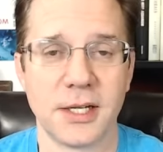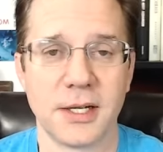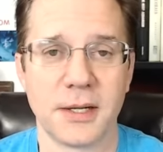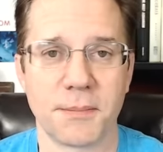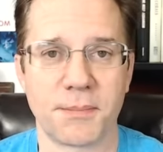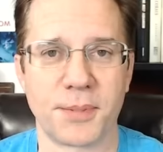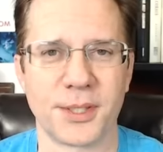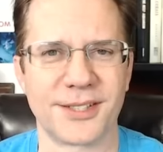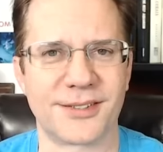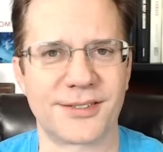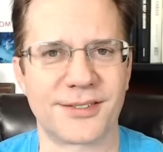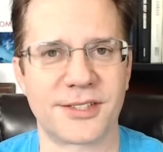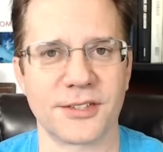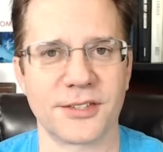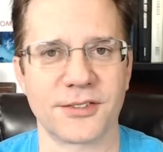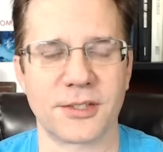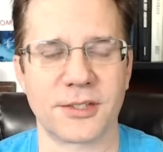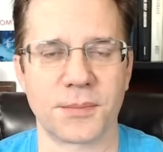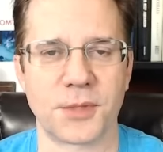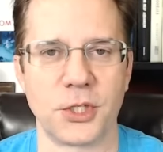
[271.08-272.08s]
but
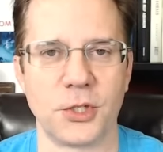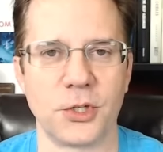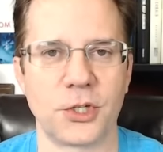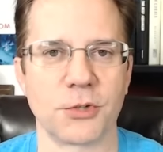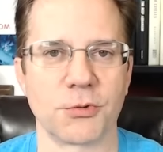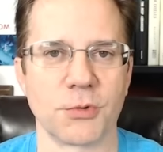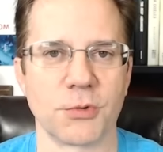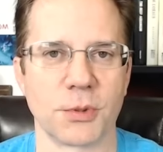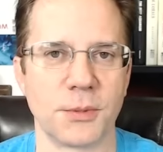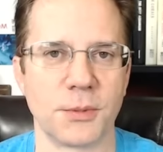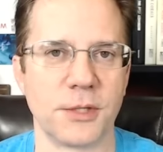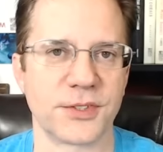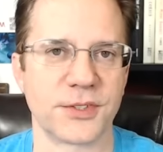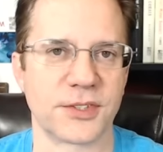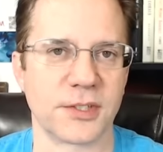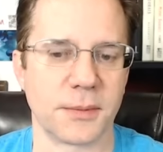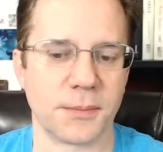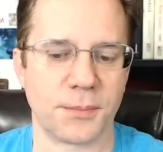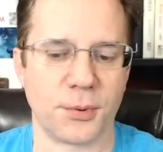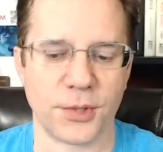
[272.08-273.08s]
still something you could remove
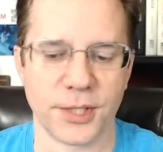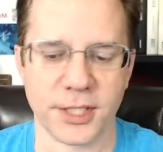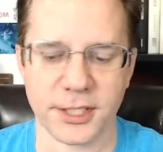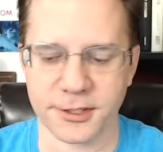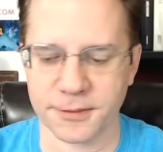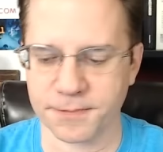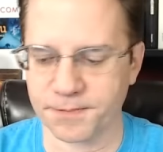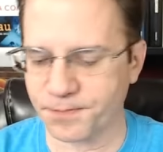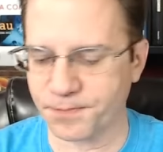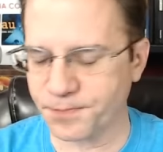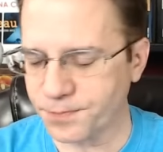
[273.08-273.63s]
at some point.